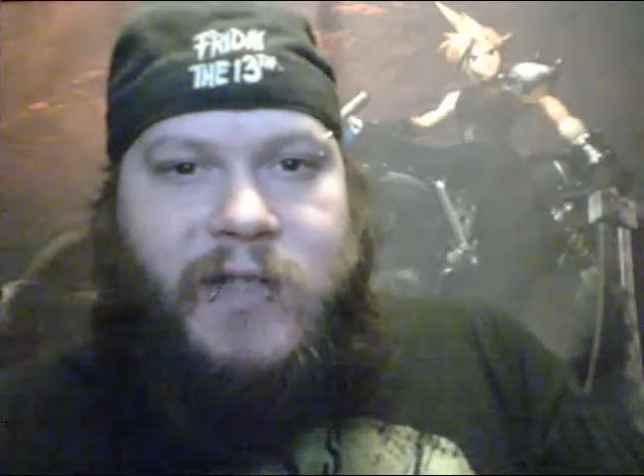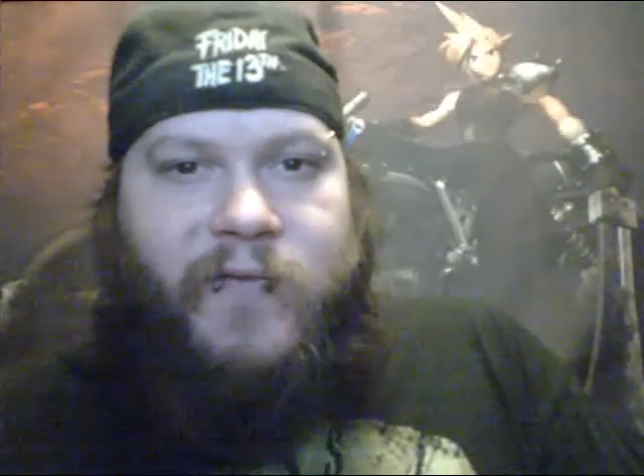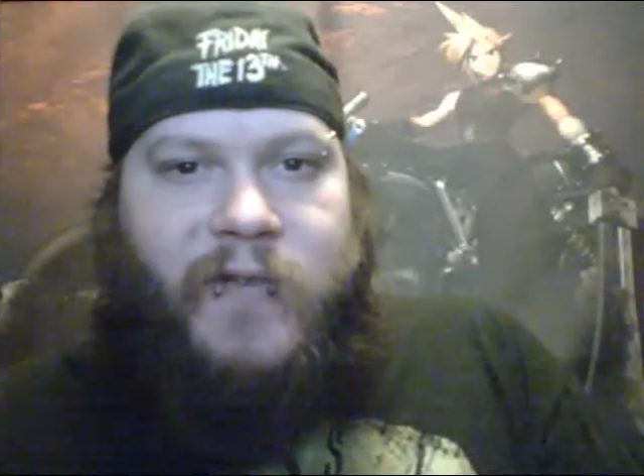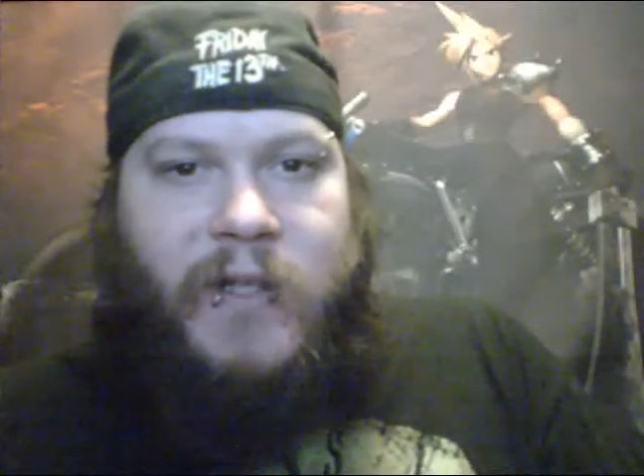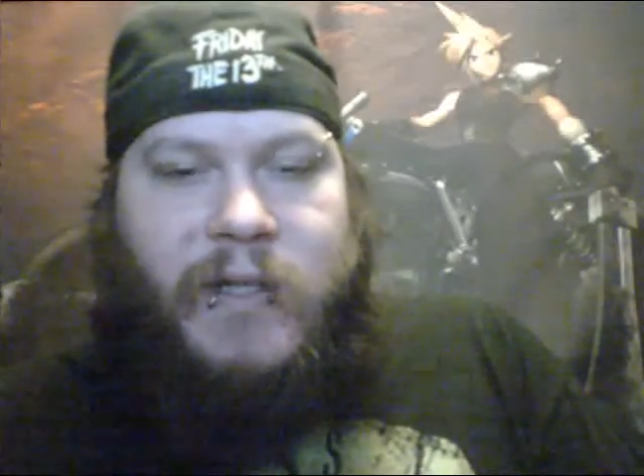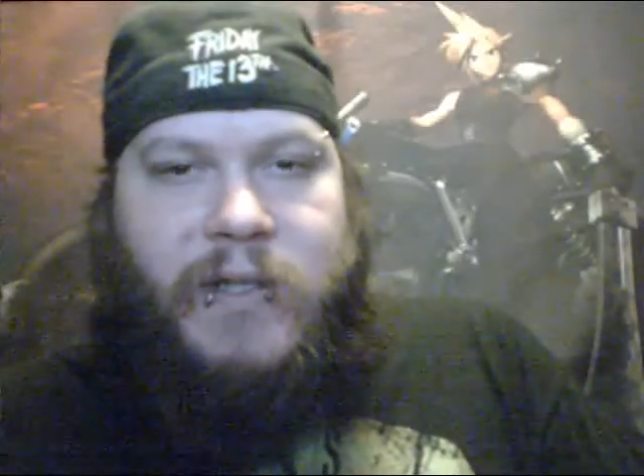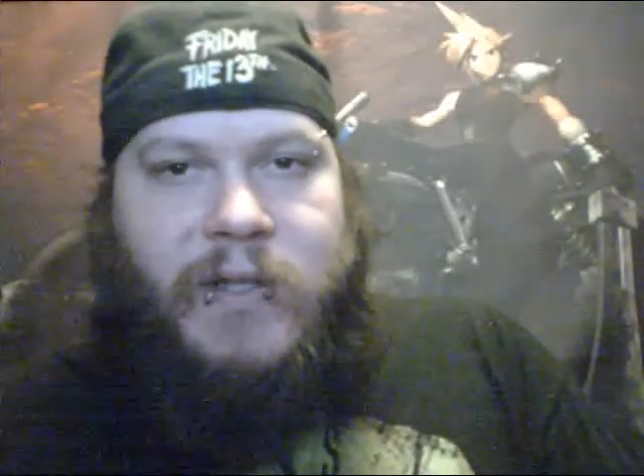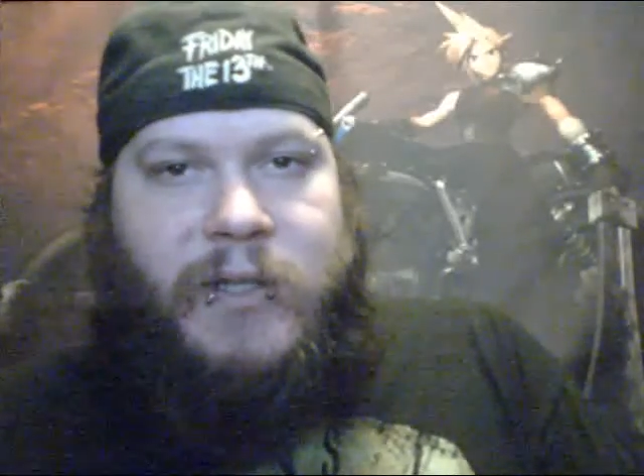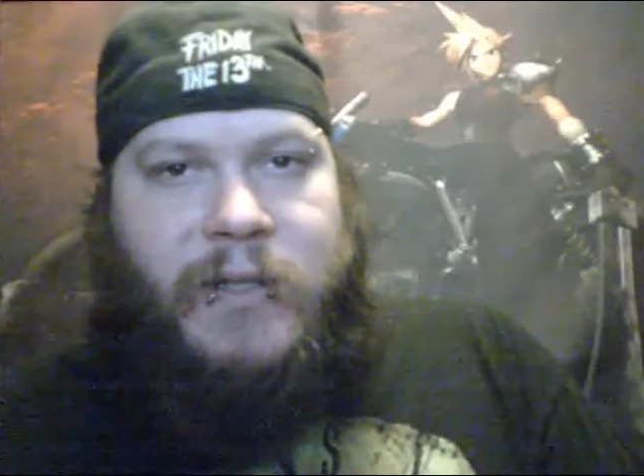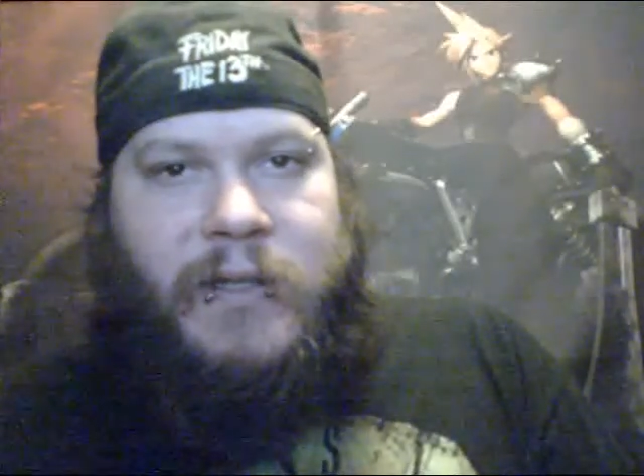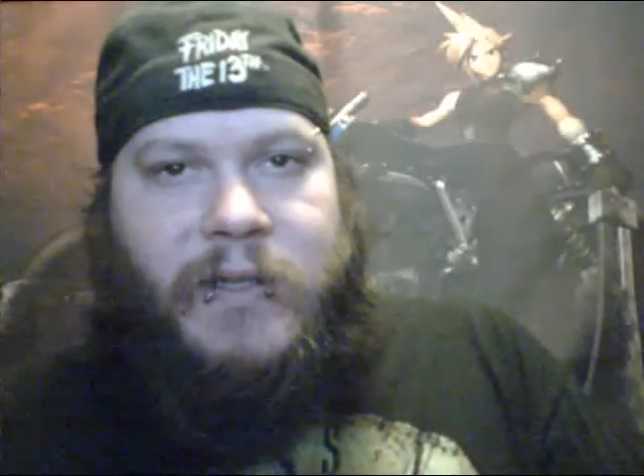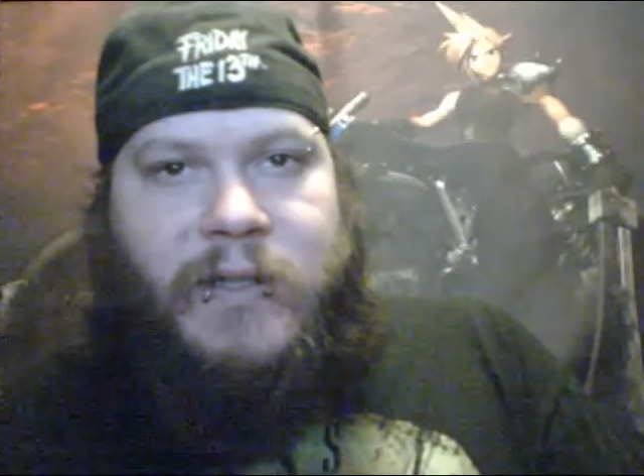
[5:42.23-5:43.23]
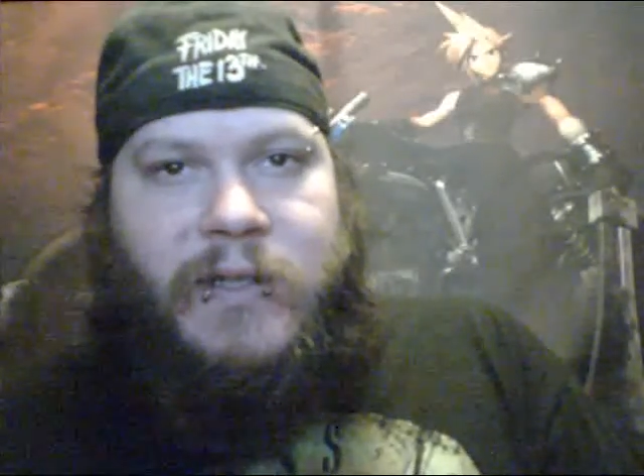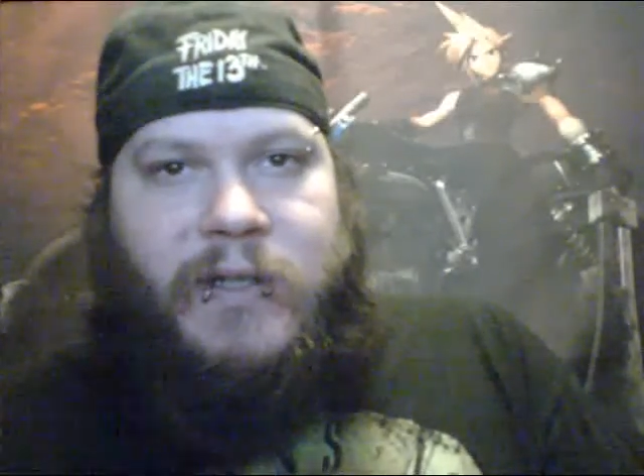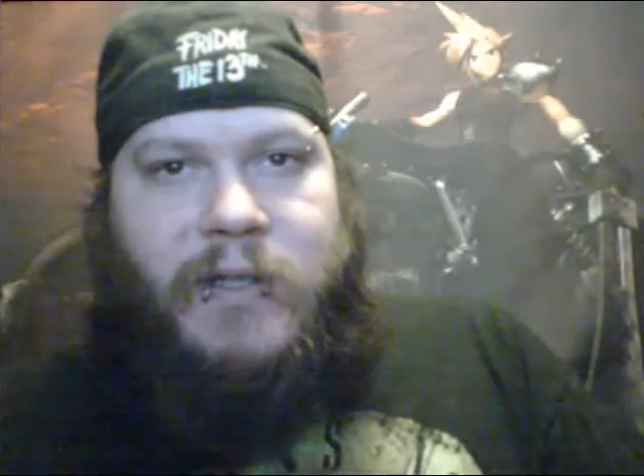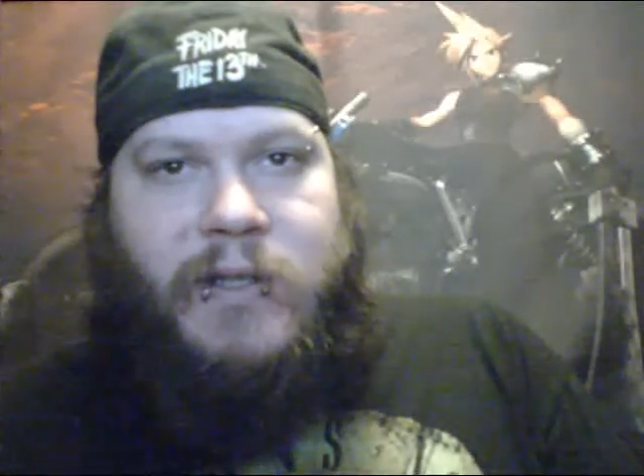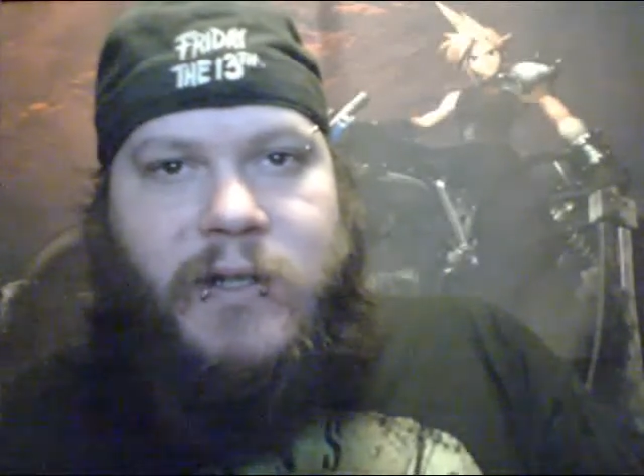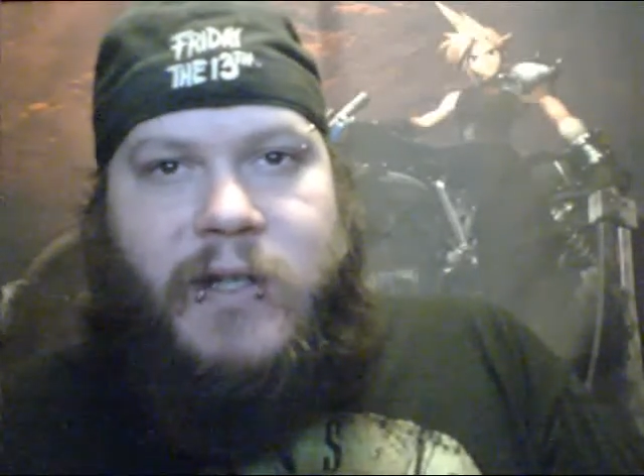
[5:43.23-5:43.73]
if
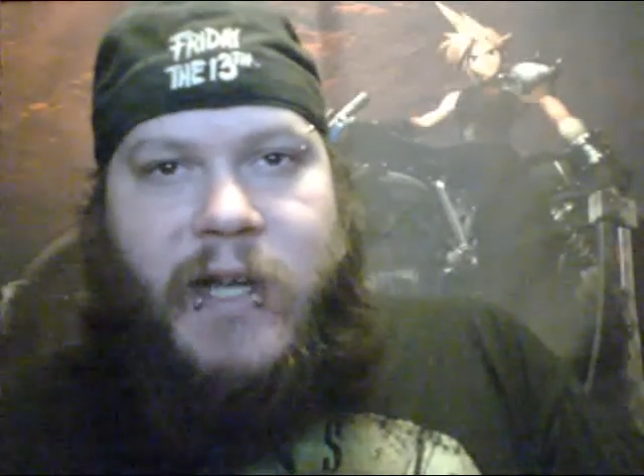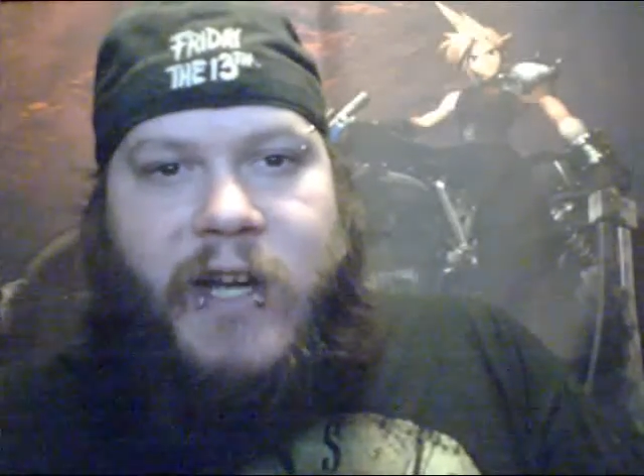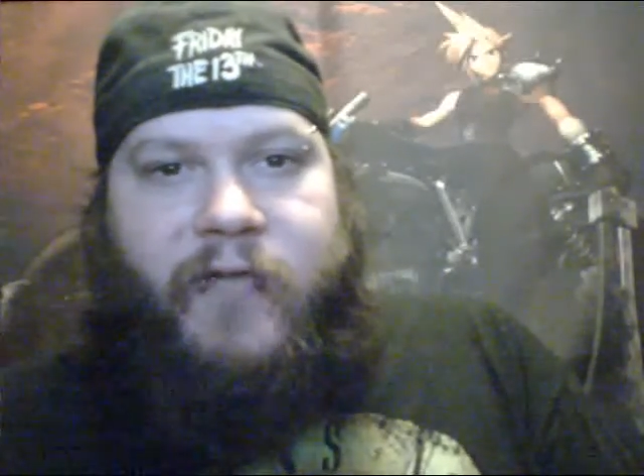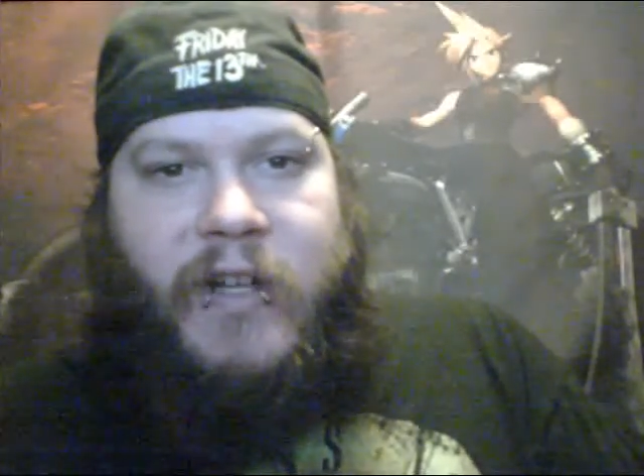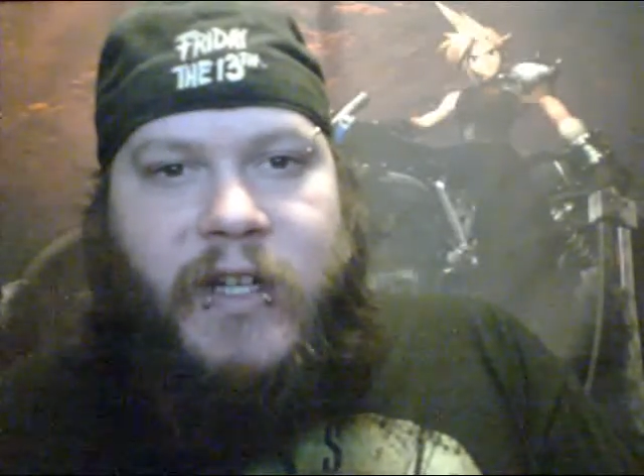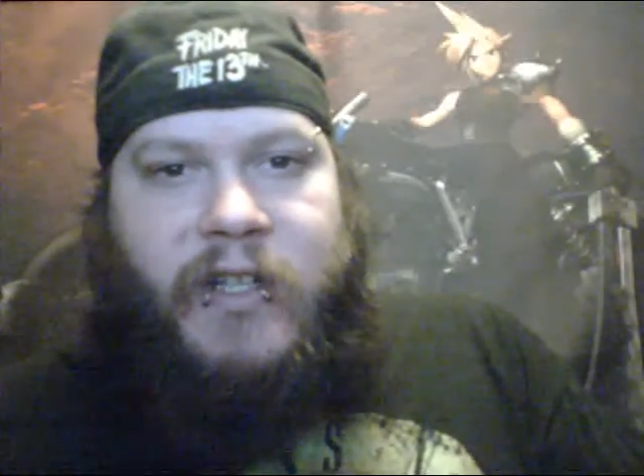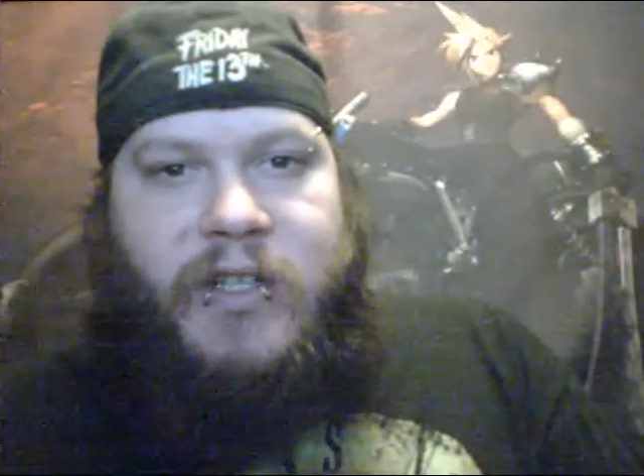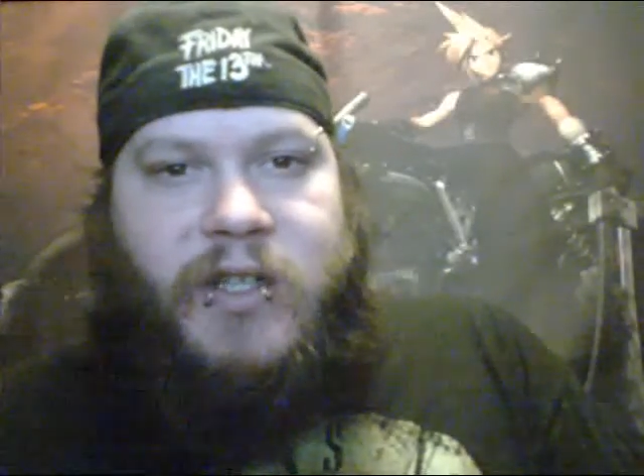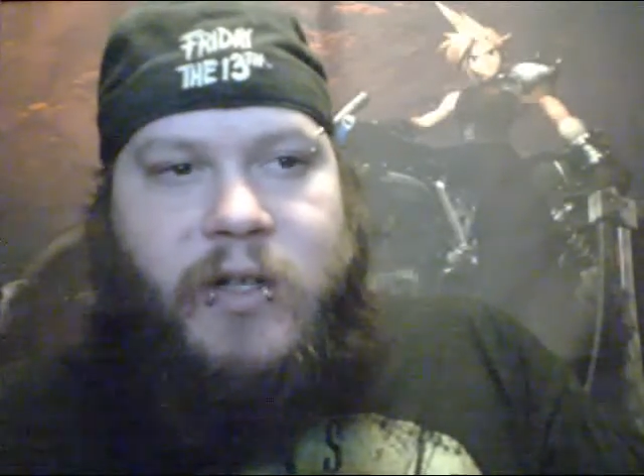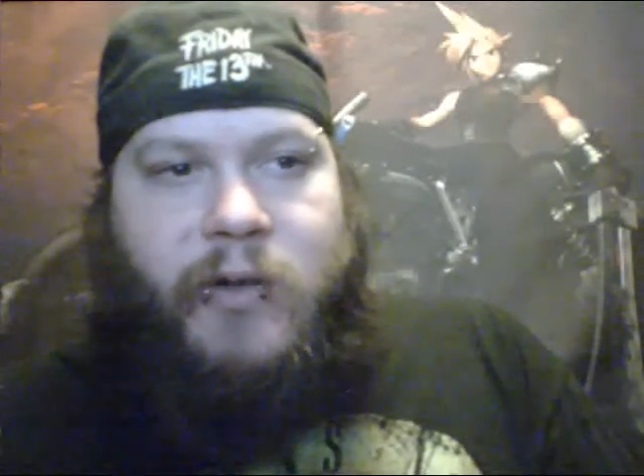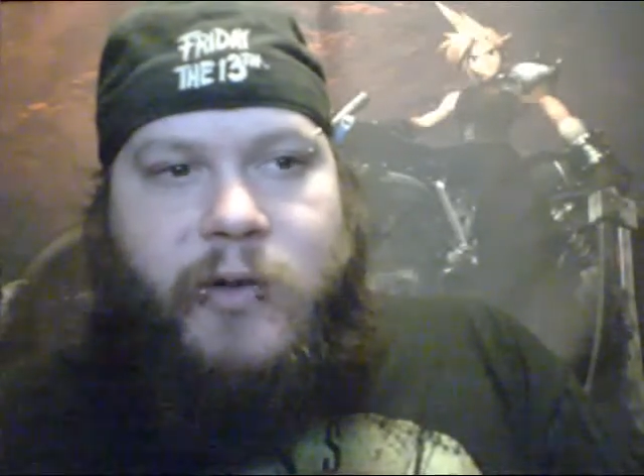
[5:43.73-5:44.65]
you're not of age.